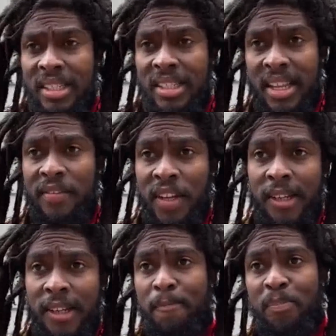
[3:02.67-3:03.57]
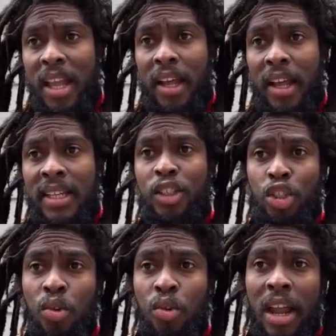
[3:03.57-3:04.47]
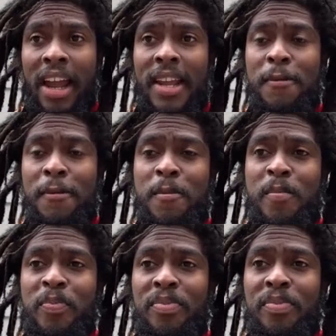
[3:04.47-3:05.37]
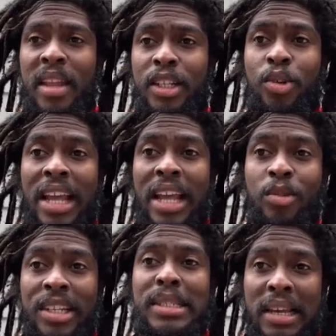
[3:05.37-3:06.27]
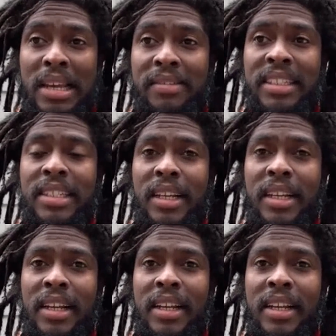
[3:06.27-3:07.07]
27 in July 27,